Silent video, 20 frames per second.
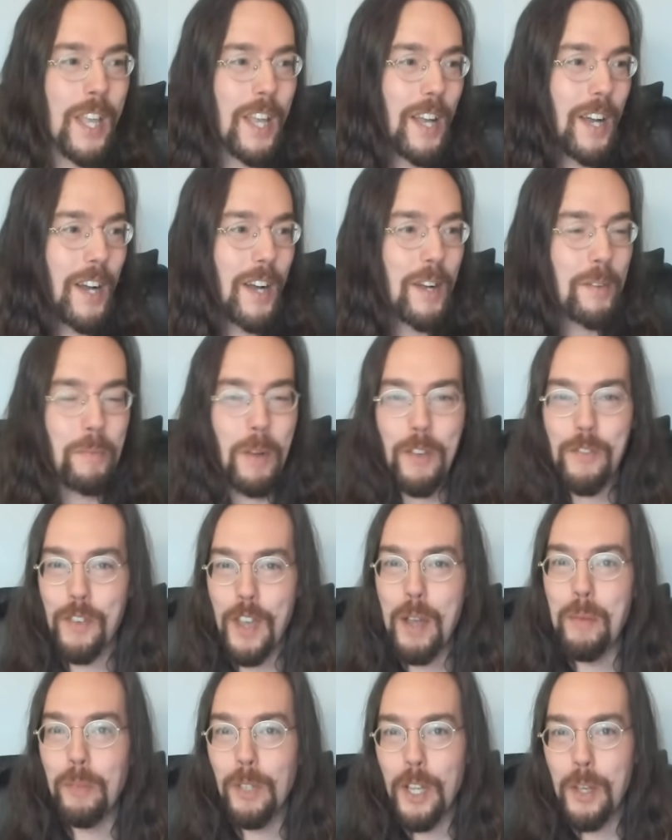Uh, my
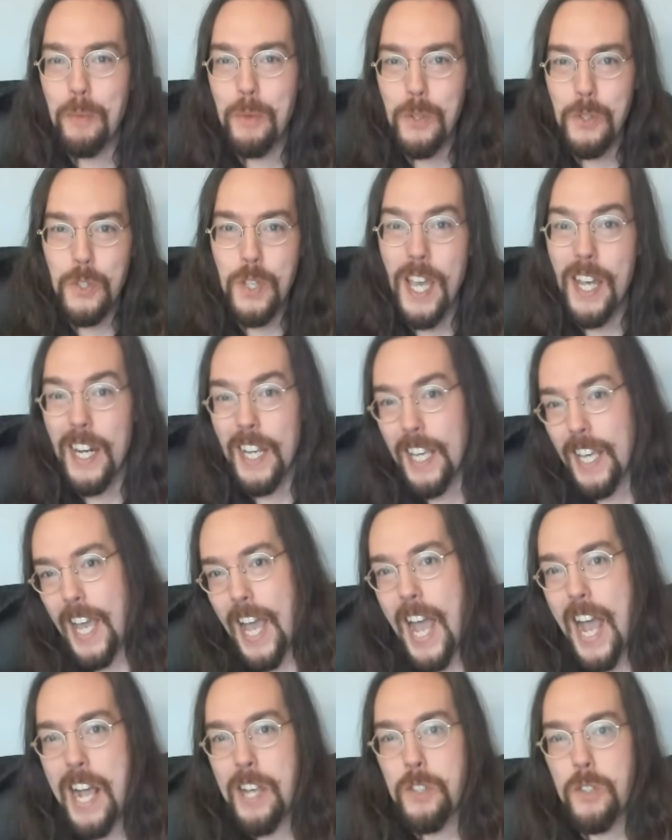family was getting
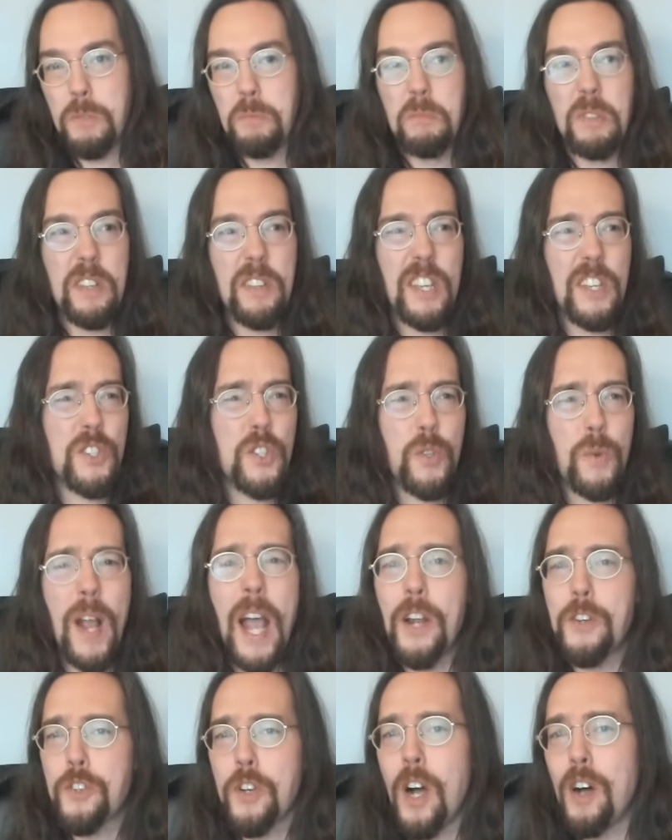gas and I think
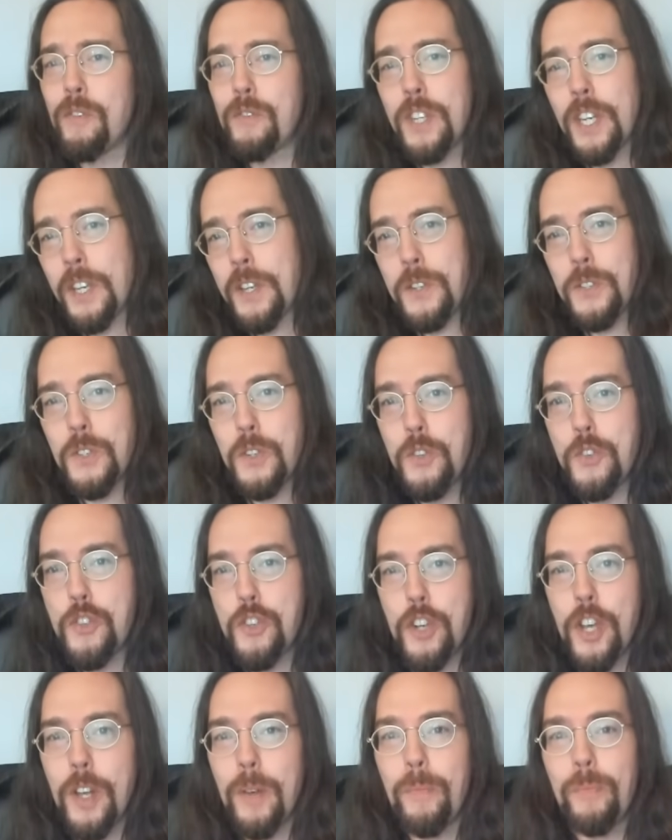scratch-off tickets and
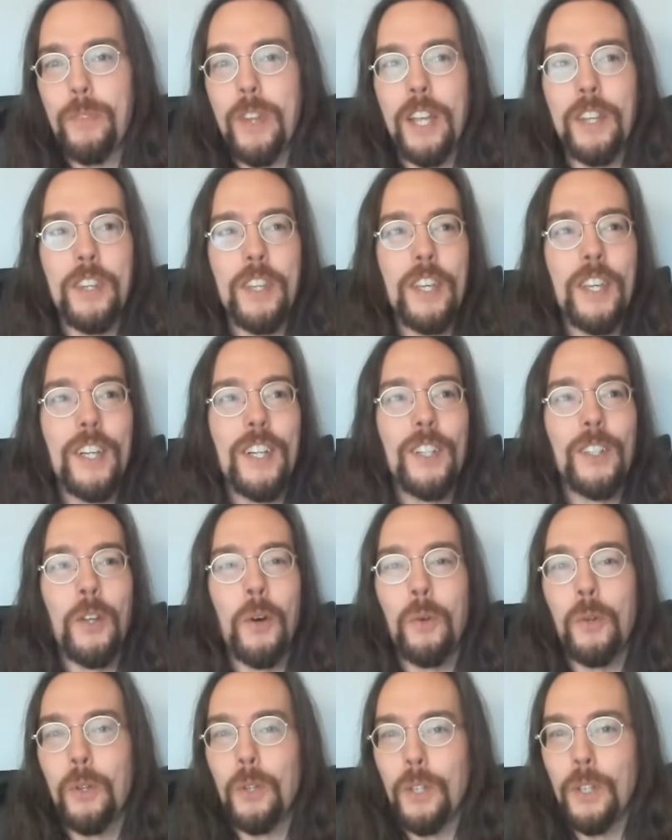shit at the uh,
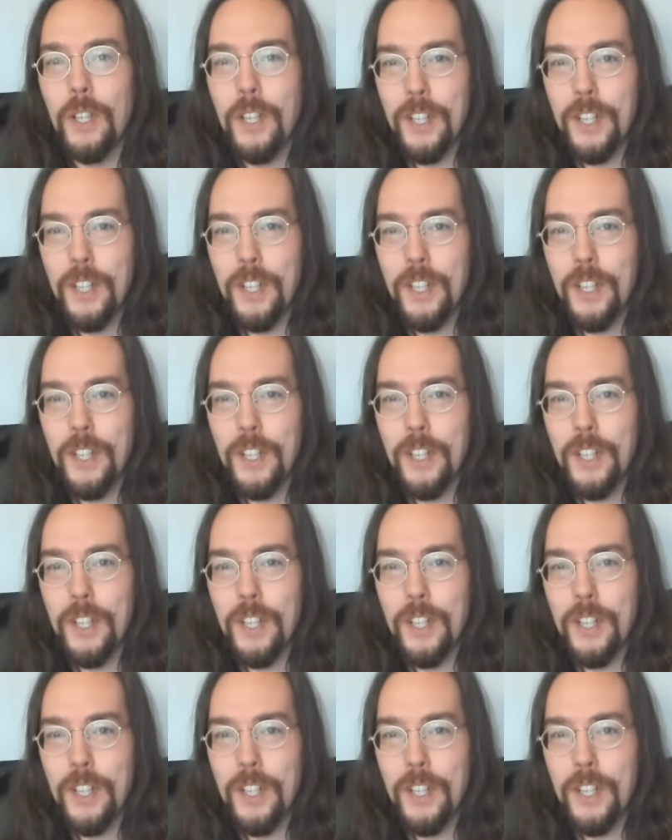local.